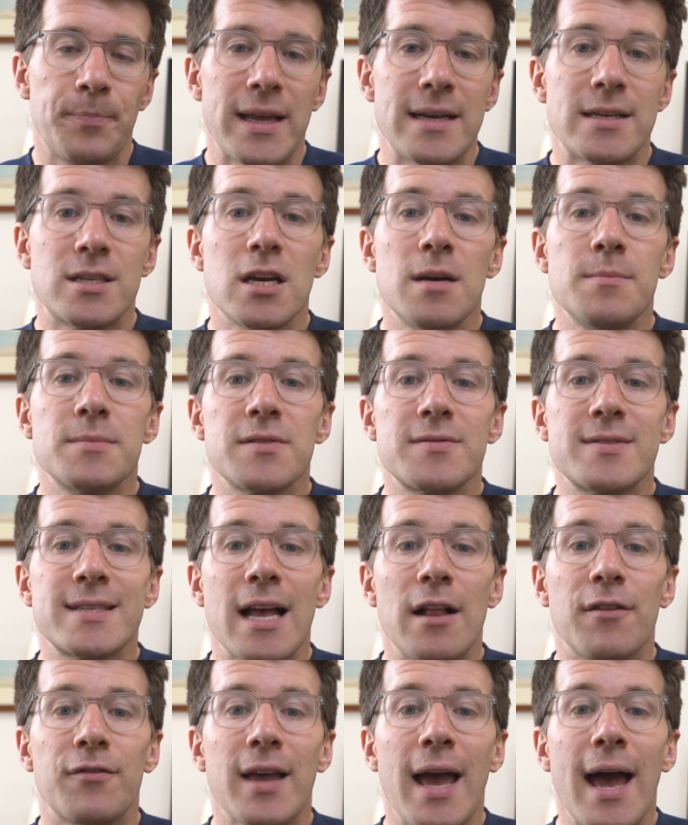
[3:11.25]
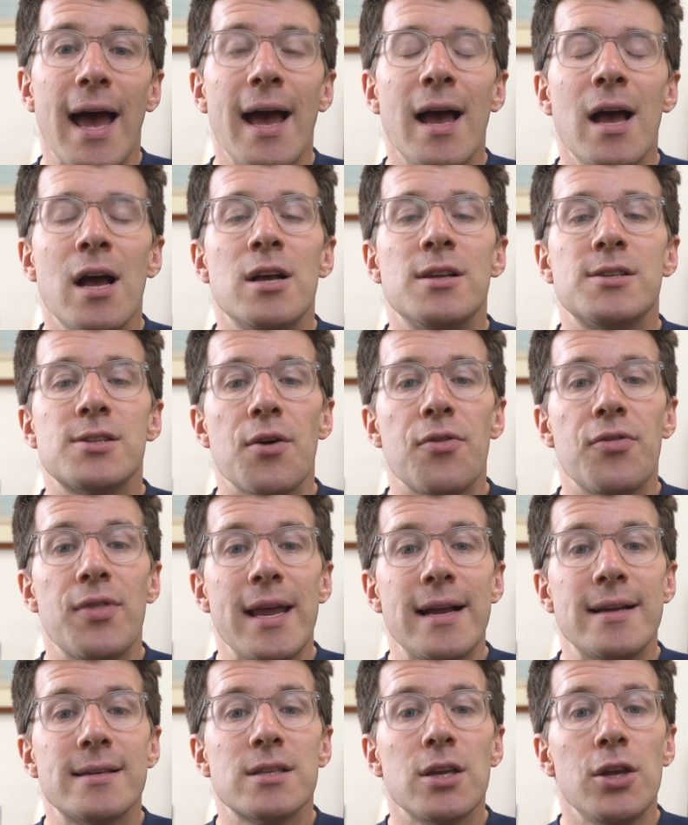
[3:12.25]
In terms of self-care, so
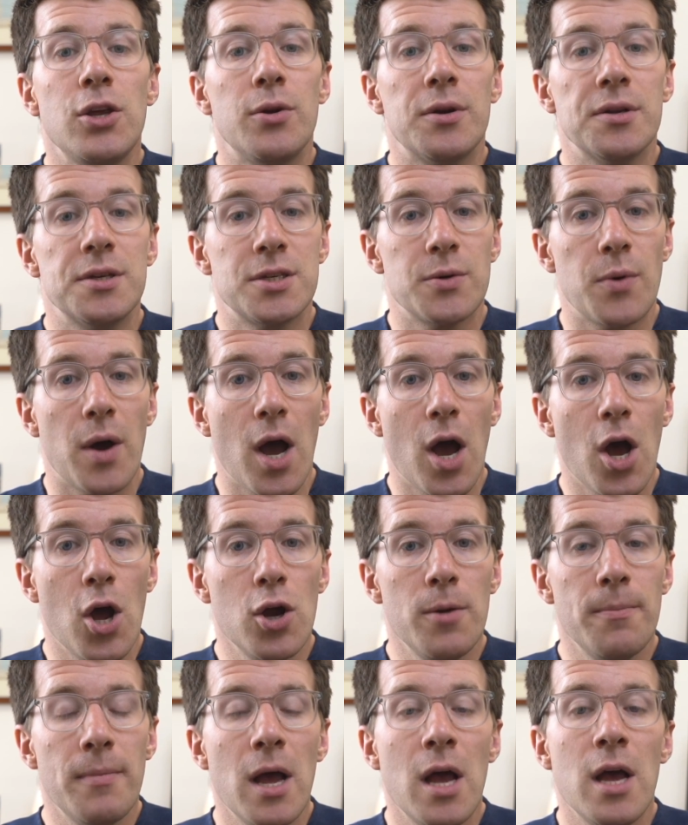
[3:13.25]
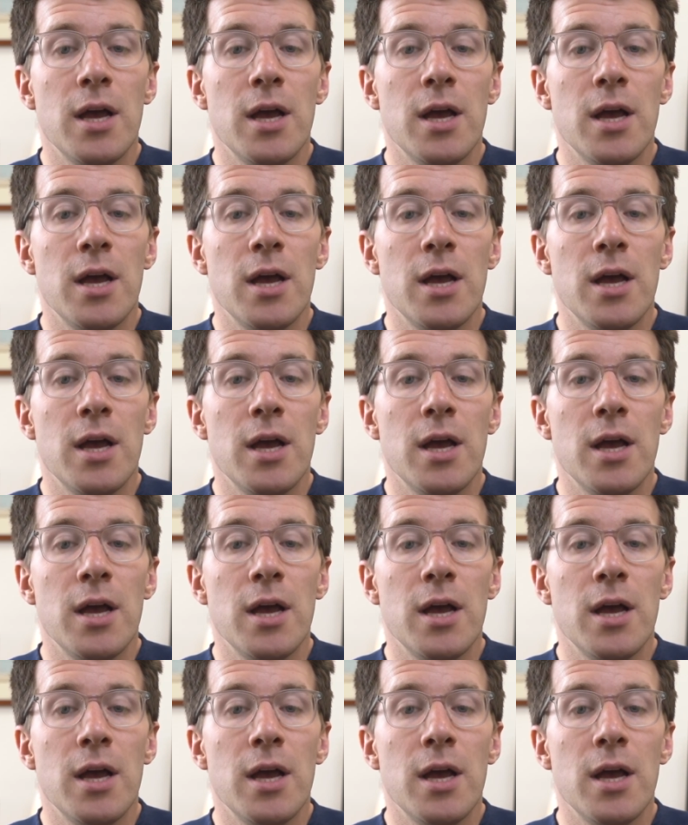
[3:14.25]
things that you can do at home,